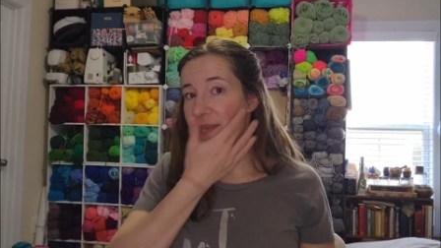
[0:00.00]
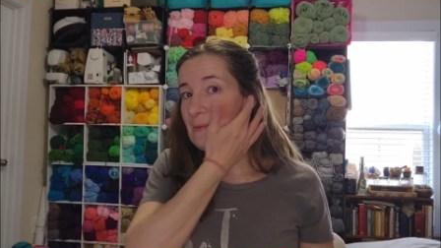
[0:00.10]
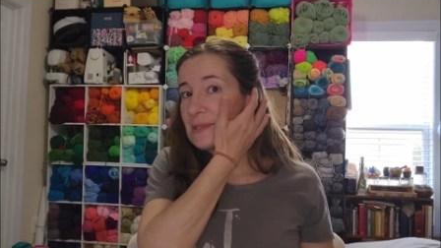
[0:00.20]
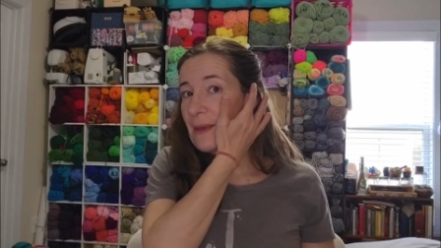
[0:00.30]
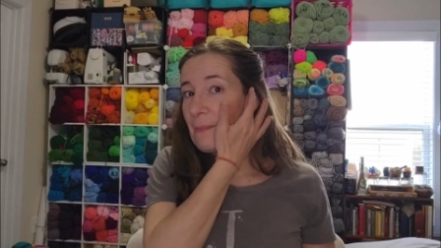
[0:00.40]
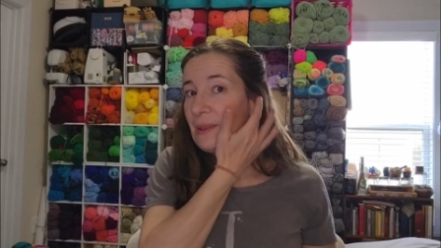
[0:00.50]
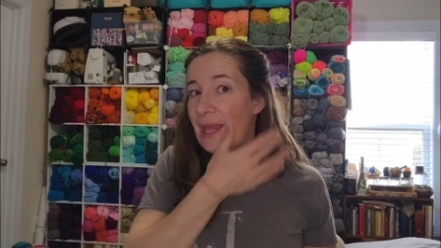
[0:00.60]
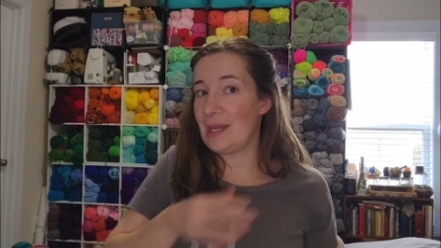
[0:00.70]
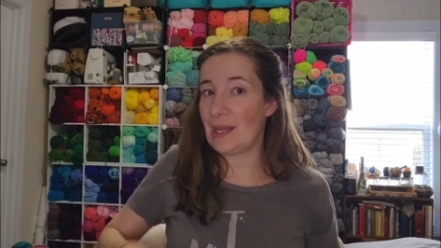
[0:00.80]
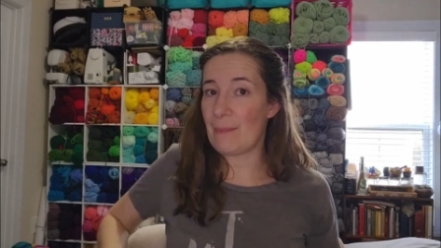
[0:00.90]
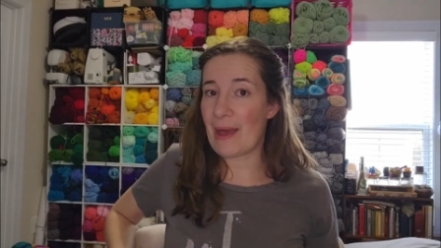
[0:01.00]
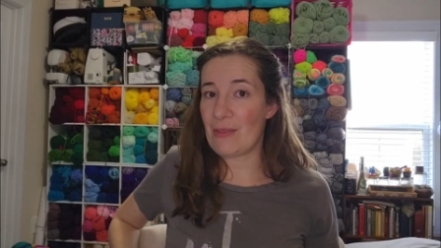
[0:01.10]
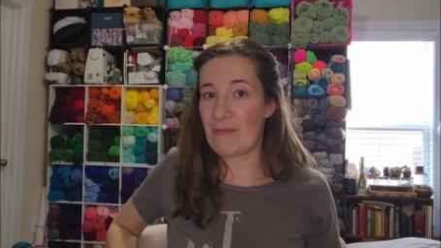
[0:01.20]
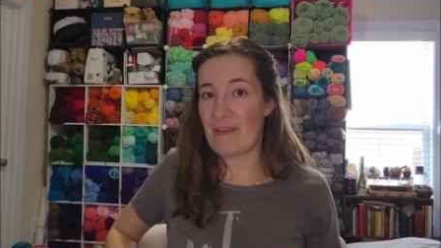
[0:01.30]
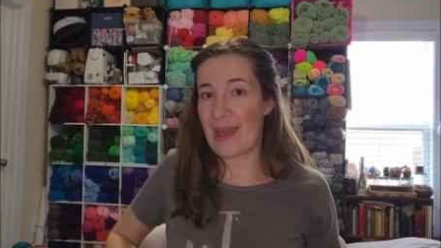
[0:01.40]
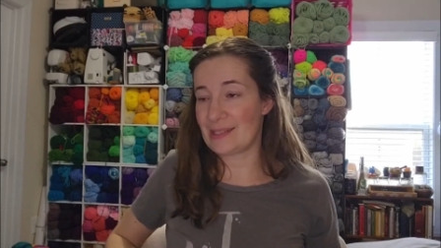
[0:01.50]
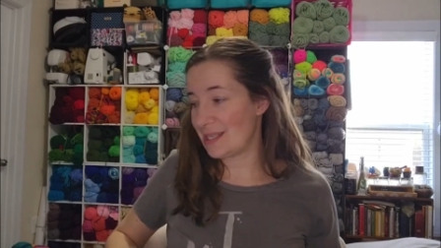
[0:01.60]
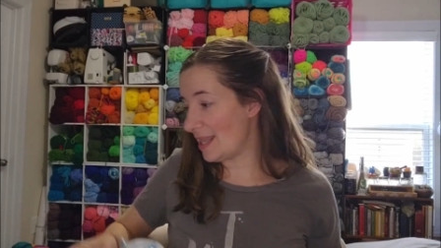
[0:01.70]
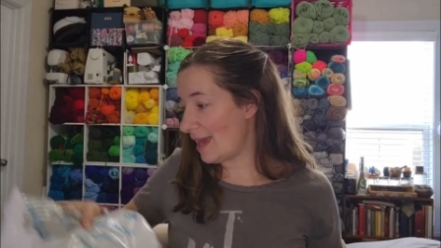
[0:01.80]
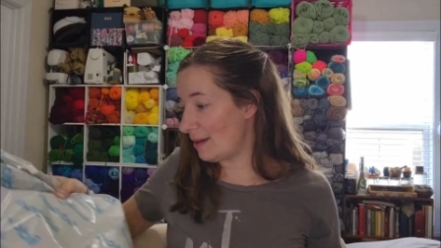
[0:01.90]
I was complaining about the fact
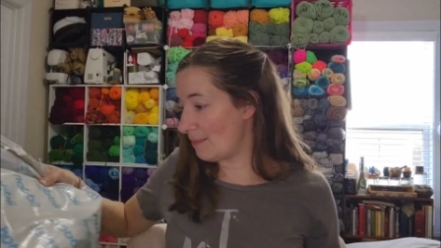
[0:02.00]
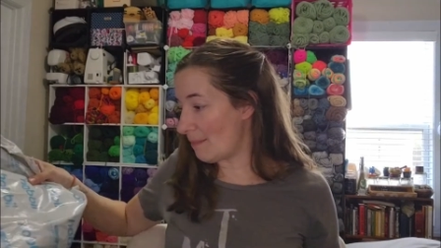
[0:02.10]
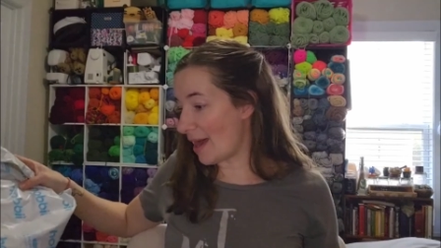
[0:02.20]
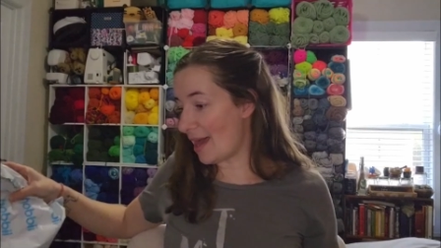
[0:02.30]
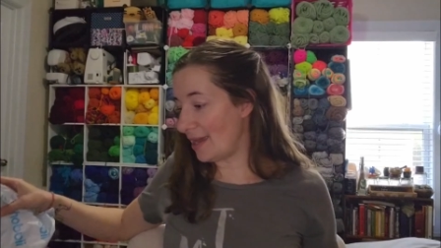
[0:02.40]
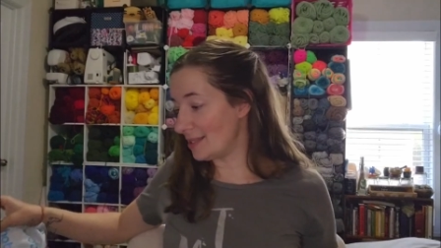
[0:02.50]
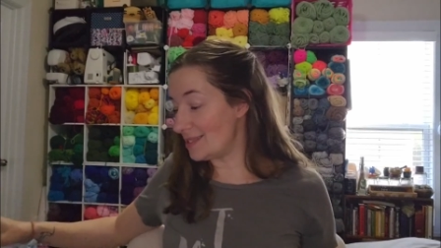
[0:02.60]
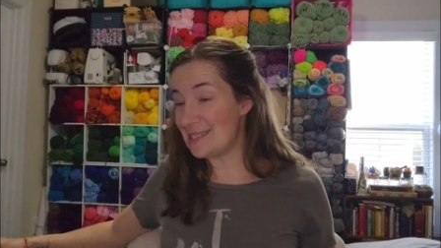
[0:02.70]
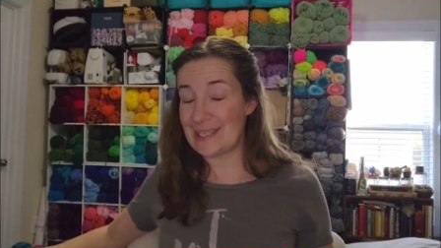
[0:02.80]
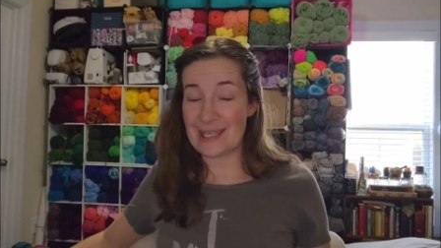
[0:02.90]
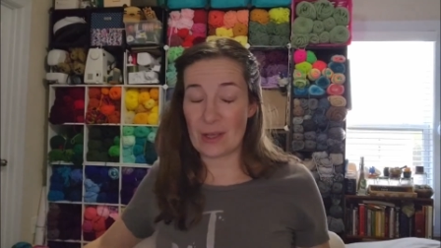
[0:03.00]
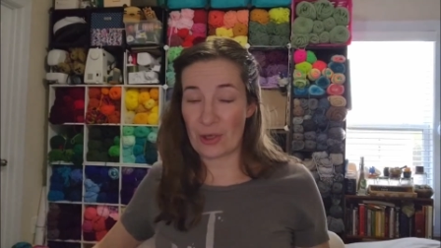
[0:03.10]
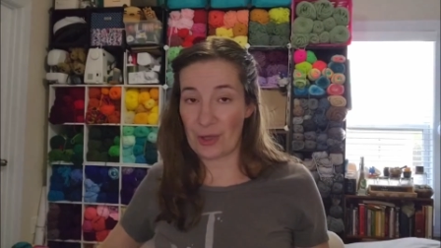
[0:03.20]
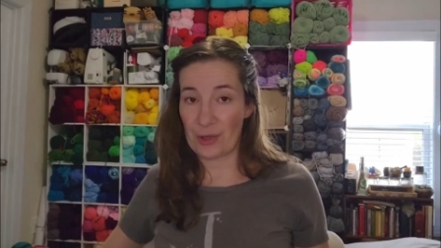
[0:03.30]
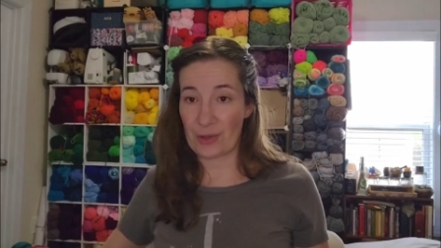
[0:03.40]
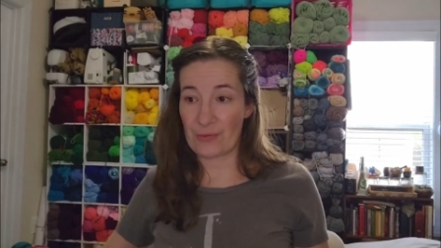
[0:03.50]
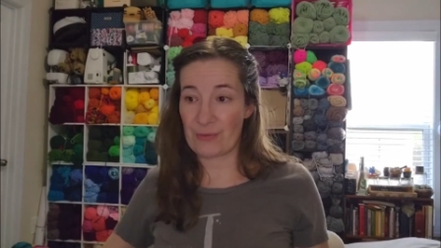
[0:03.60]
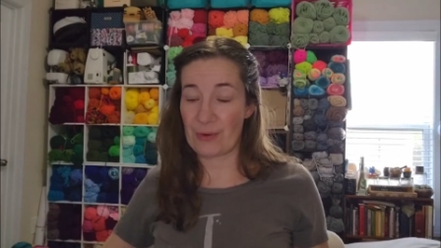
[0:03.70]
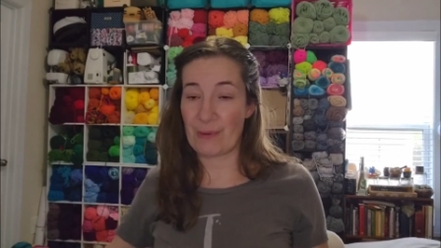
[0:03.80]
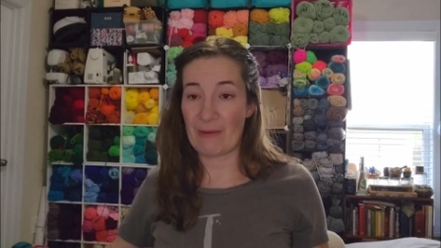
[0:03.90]
that my D hook
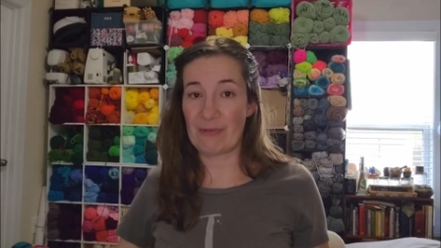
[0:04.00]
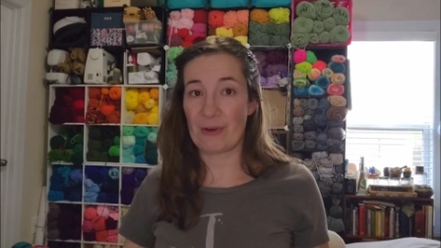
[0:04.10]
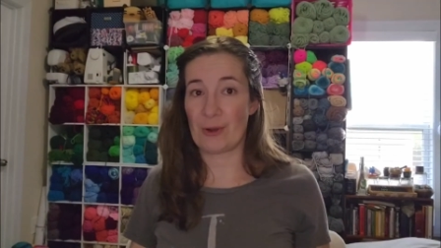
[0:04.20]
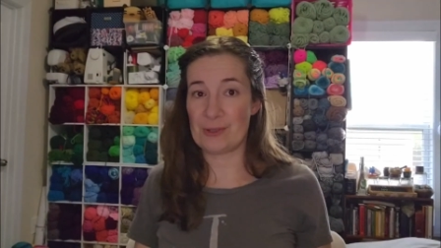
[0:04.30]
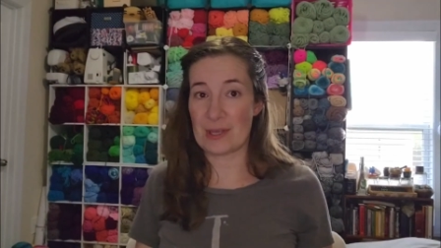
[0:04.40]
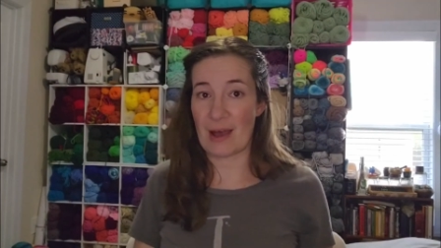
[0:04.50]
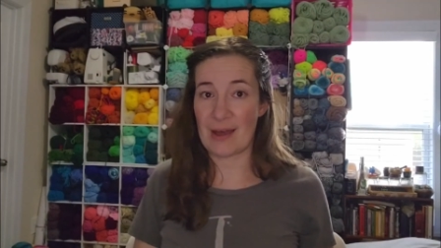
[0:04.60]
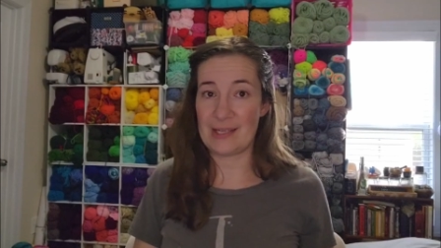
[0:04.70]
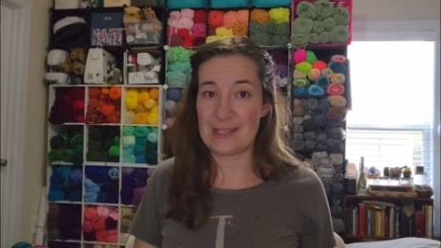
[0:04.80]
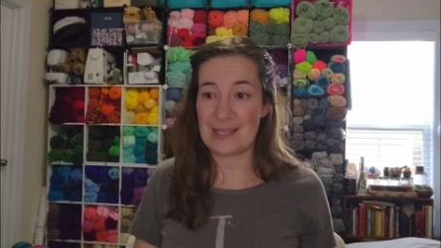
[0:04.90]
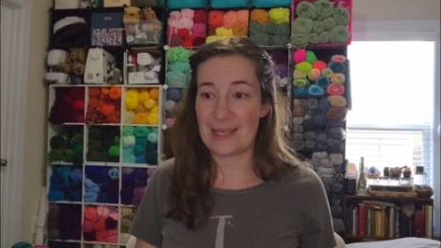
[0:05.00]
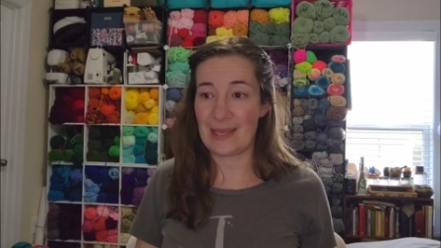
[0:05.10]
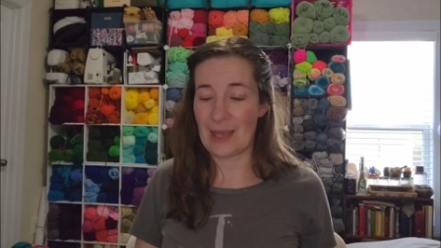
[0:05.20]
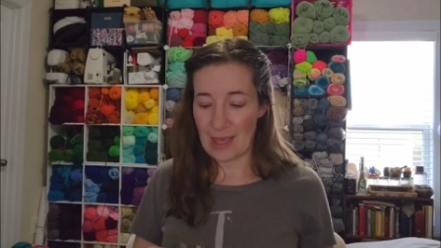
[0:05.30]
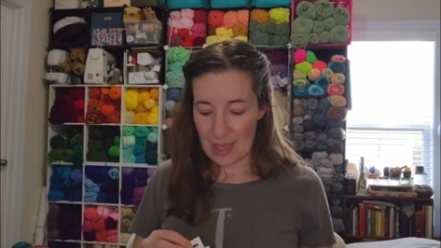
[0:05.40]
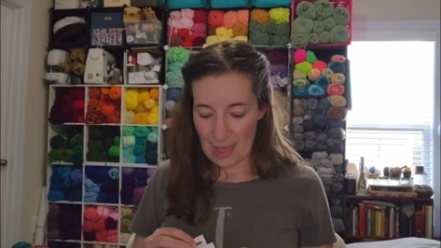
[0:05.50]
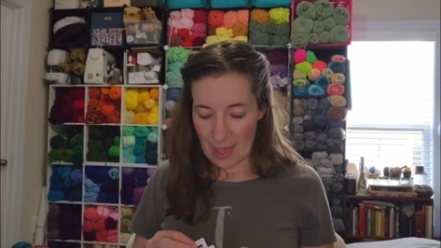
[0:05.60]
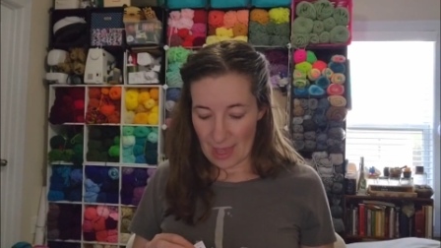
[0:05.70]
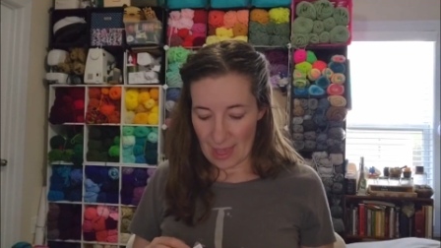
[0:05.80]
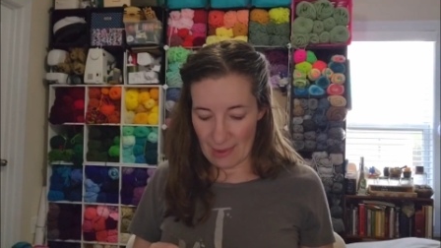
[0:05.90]
for my Furls Odyssey
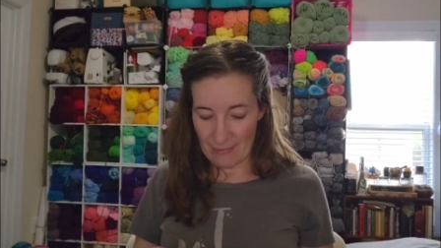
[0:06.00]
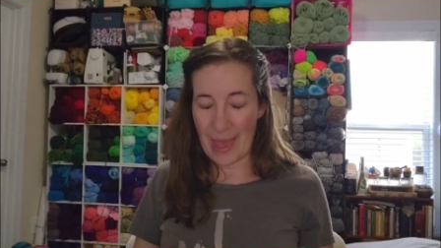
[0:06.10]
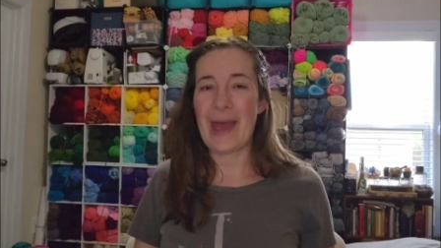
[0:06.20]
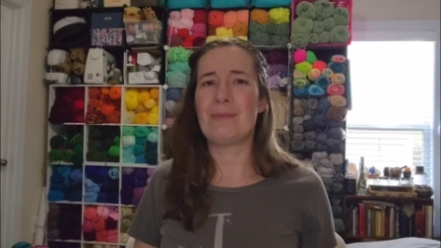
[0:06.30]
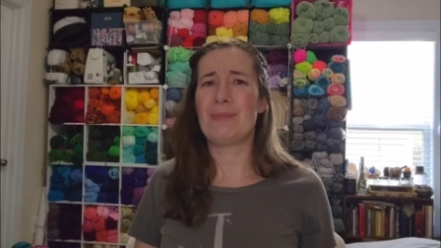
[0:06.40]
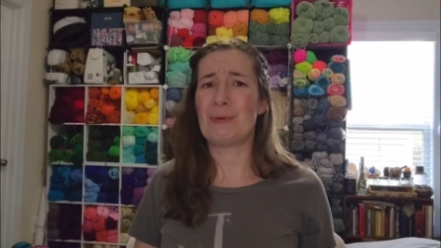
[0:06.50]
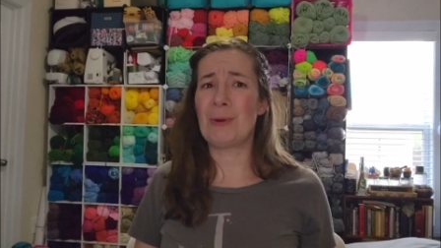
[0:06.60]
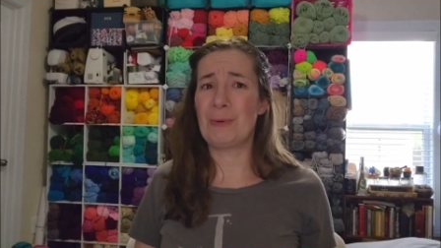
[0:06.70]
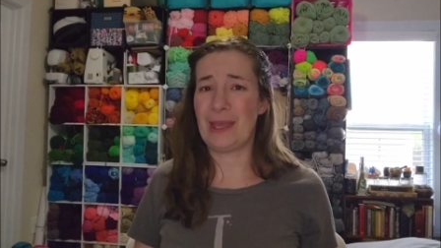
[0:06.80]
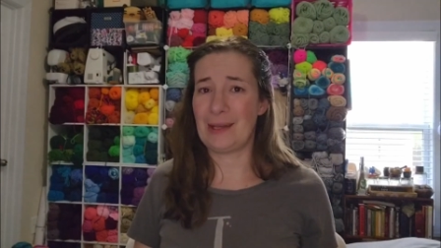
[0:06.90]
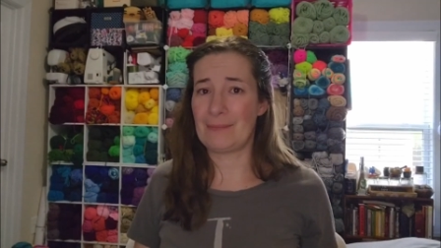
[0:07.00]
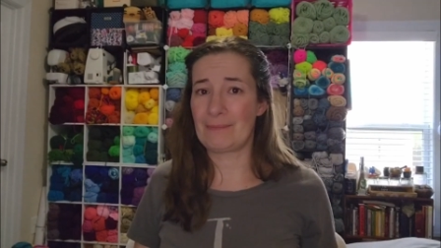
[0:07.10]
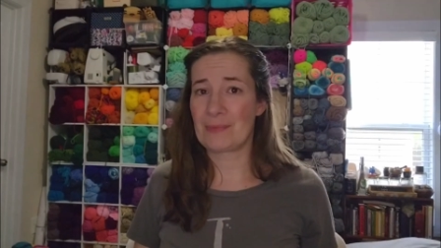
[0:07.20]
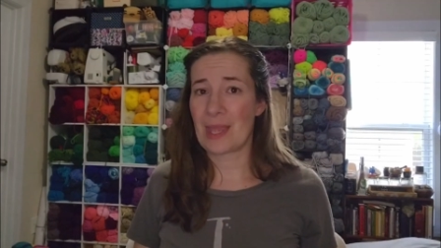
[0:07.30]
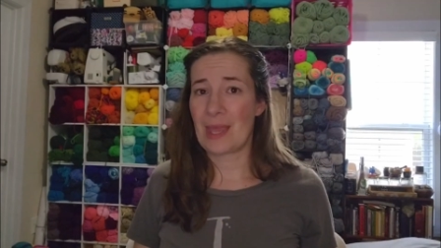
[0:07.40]
had broken.